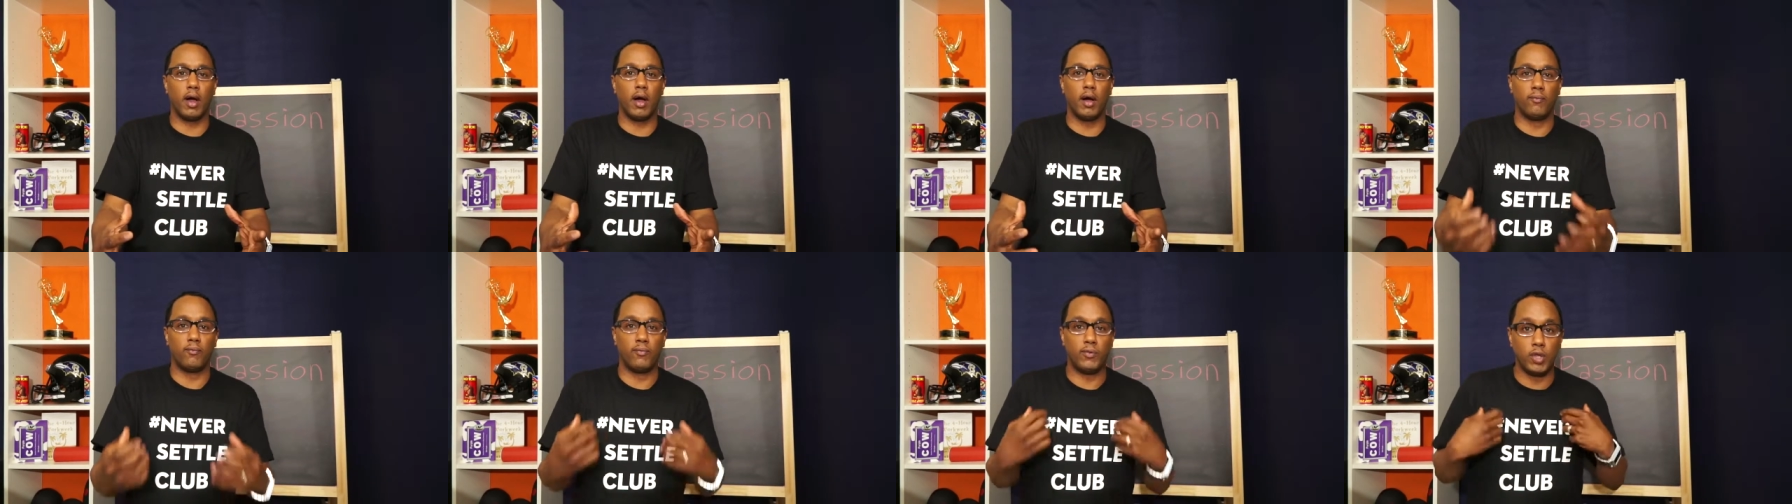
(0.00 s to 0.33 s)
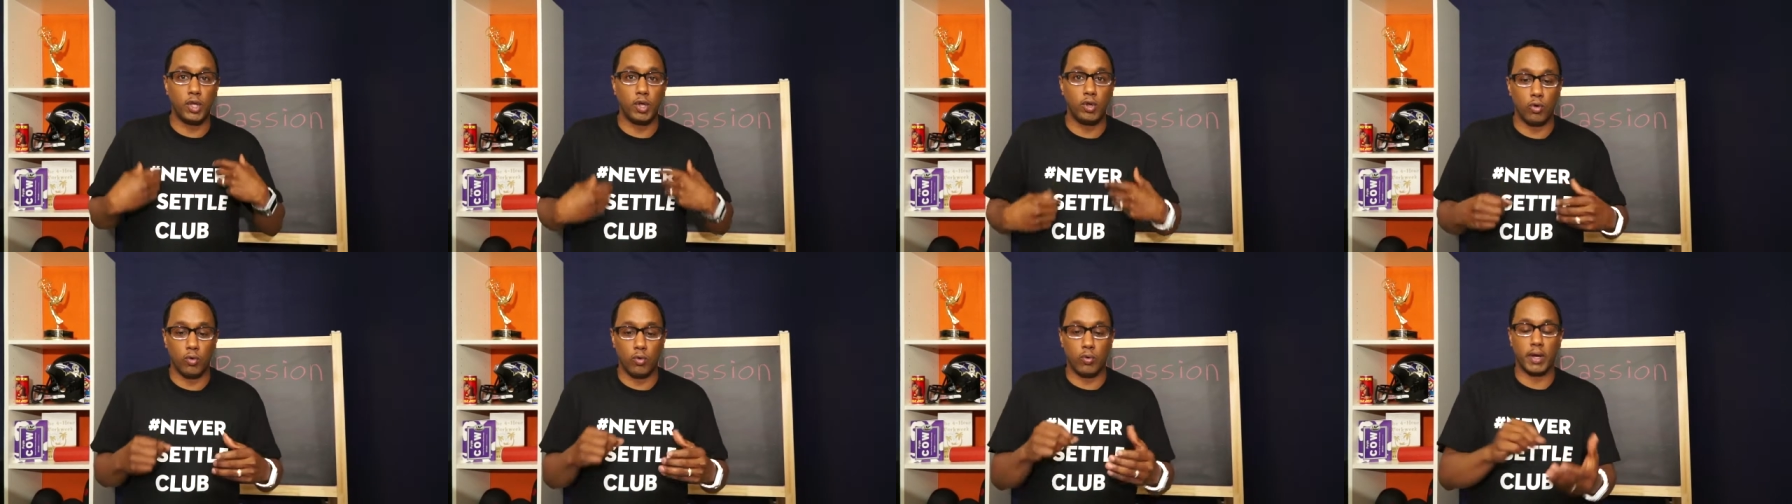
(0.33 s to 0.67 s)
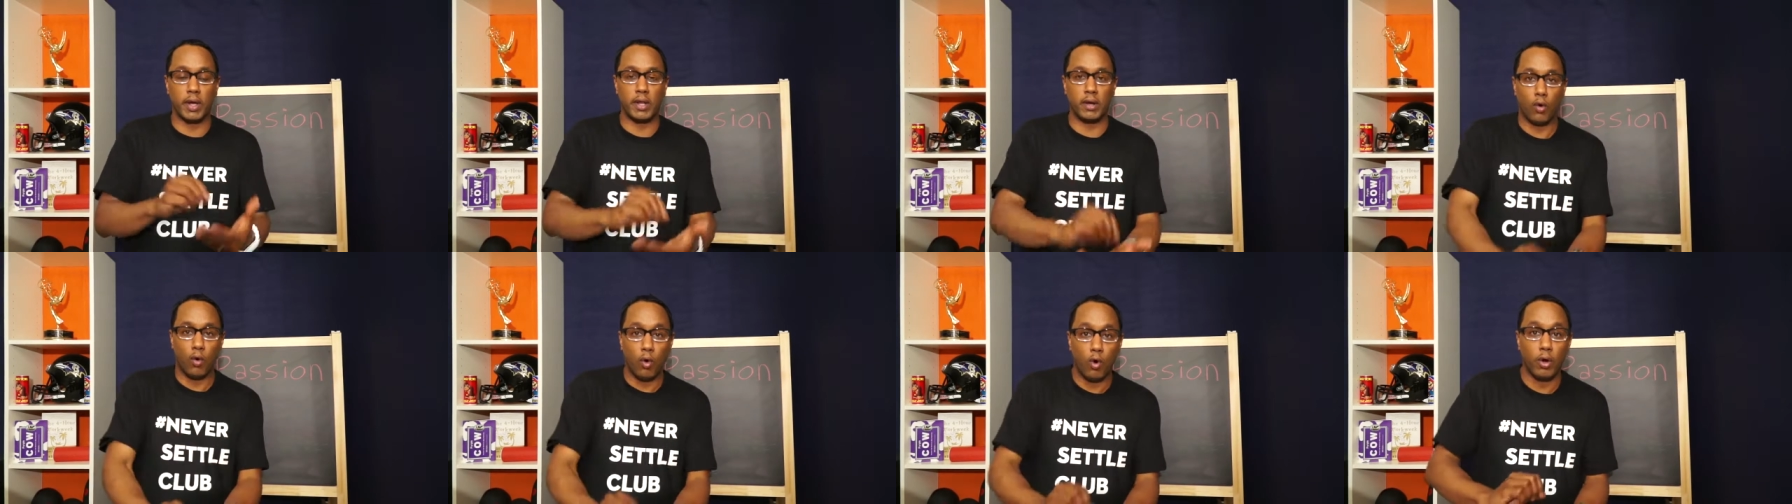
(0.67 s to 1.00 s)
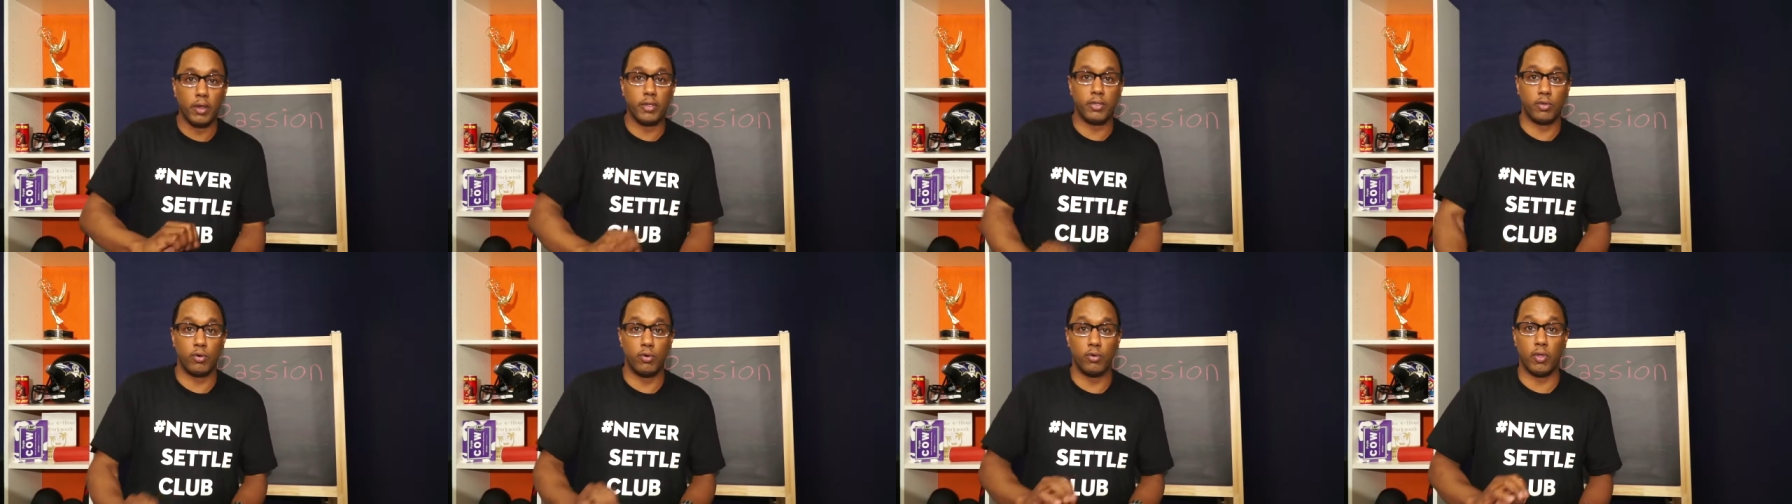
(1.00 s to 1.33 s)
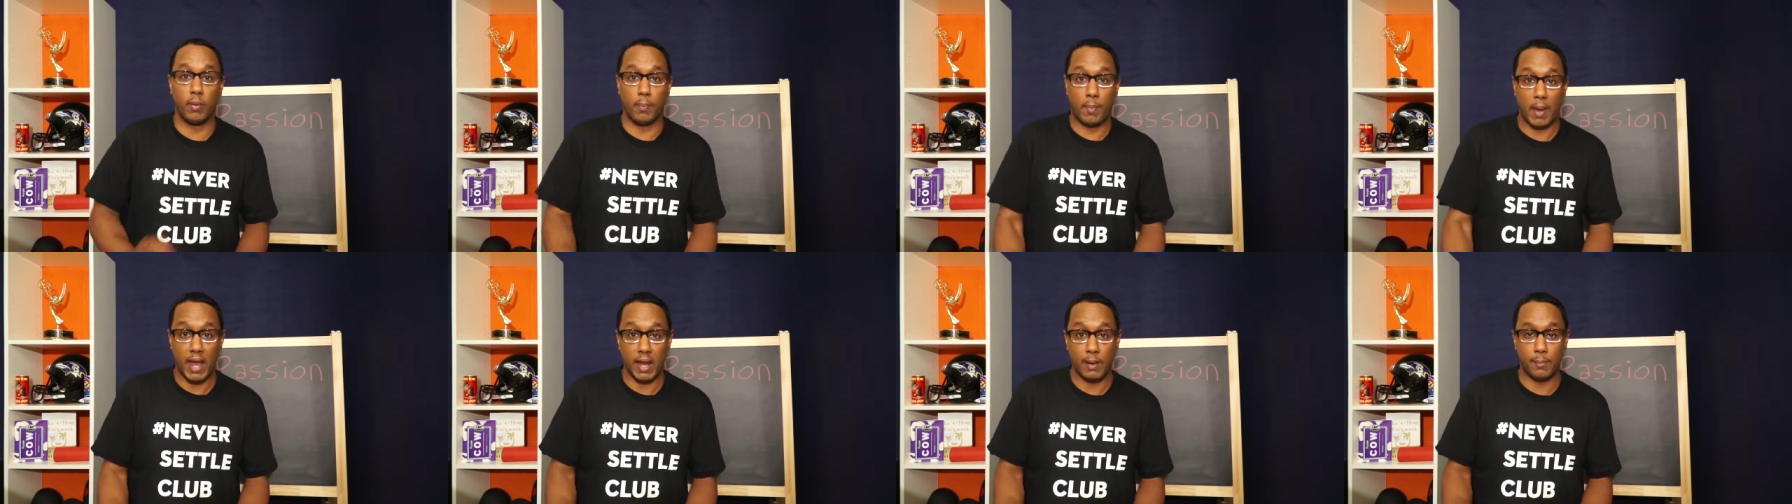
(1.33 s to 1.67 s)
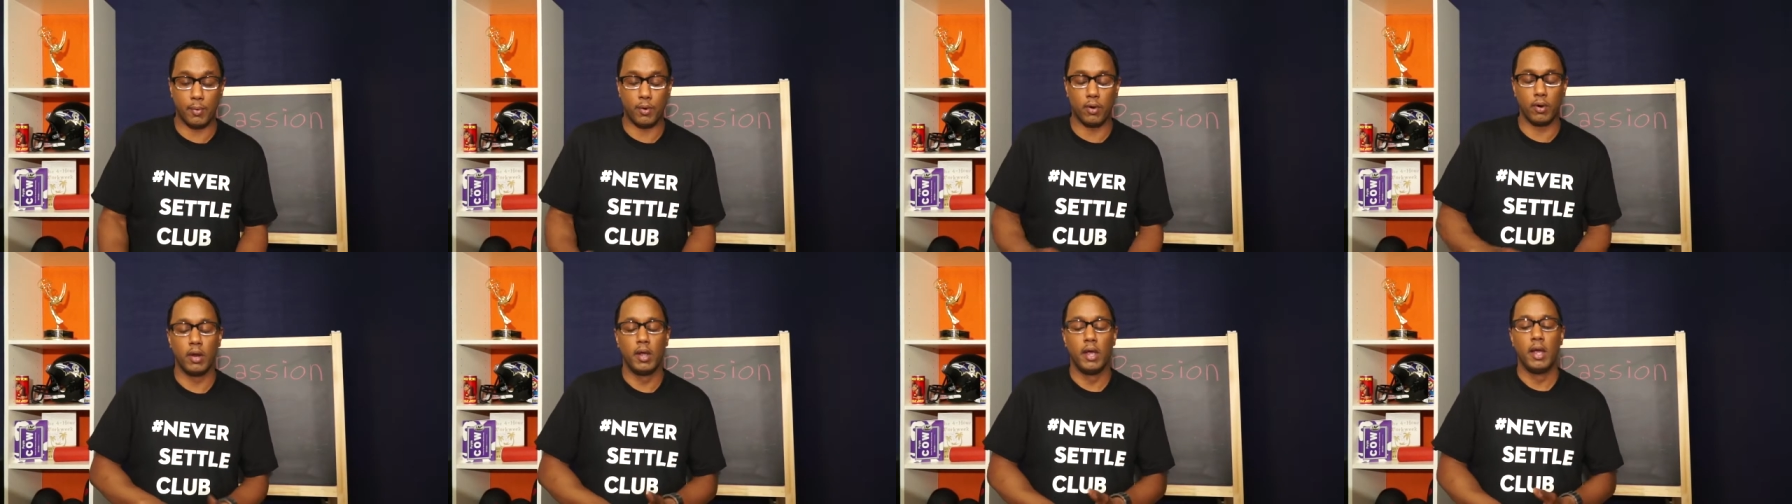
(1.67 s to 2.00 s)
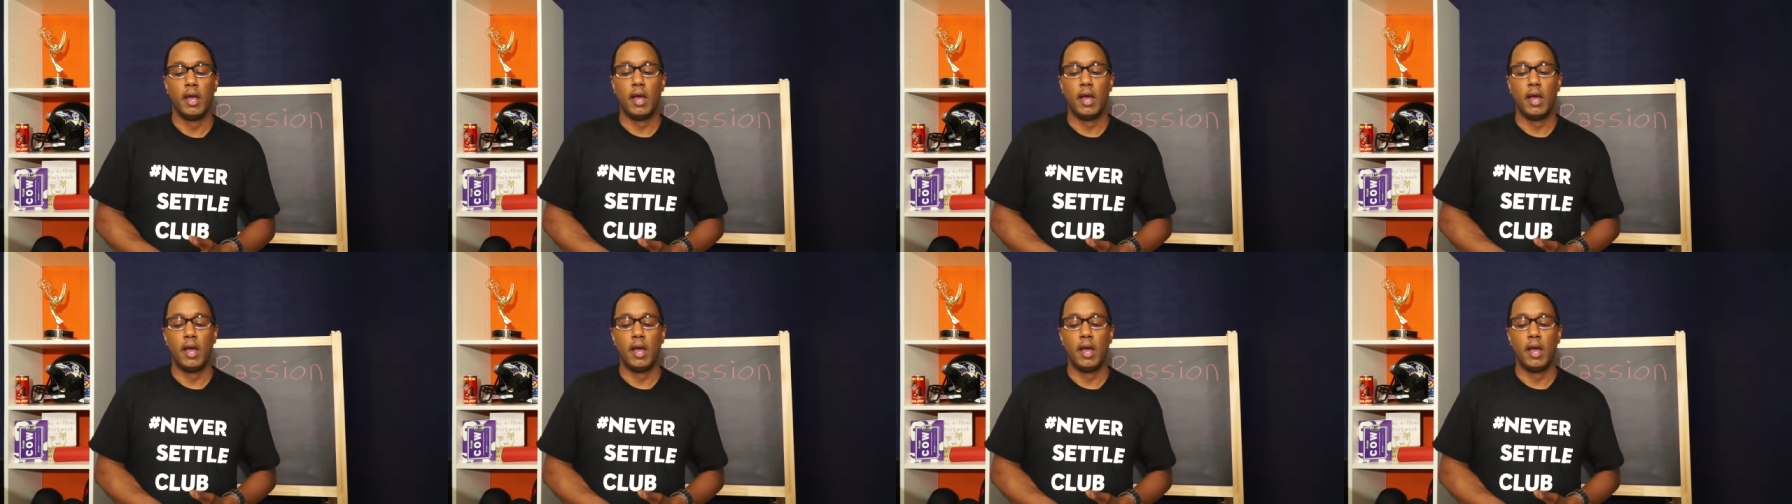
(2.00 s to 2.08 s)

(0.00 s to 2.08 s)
of you and onto the paper.